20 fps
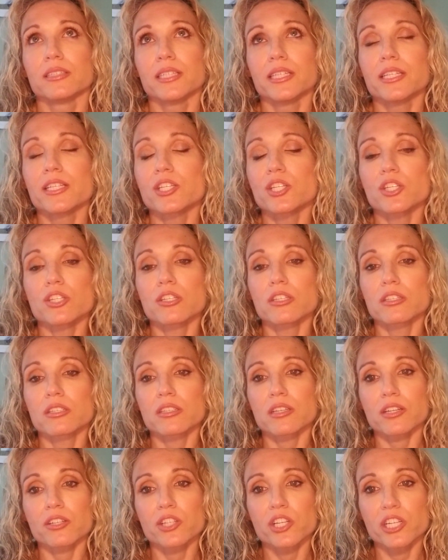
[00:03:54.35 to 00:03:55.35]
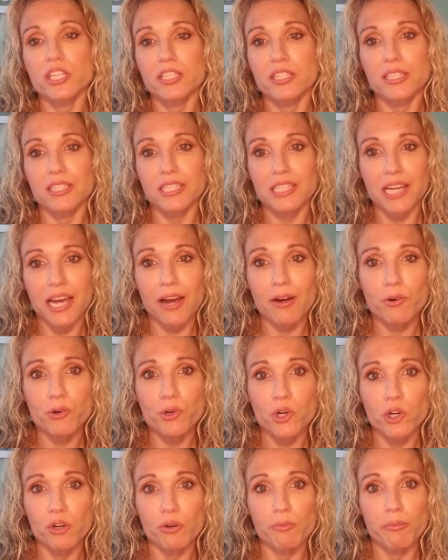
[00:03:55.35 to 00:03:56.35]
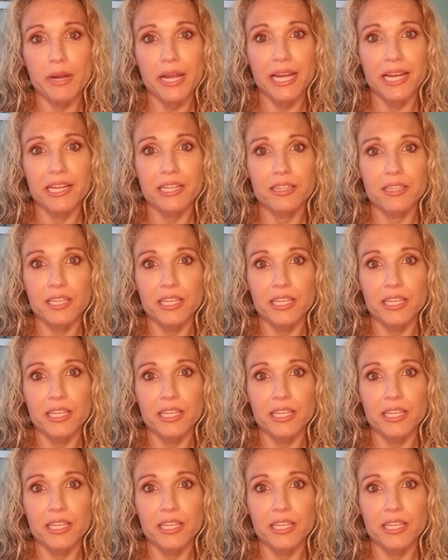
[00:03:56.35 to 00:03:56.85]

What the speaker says: it's just such a downer, man.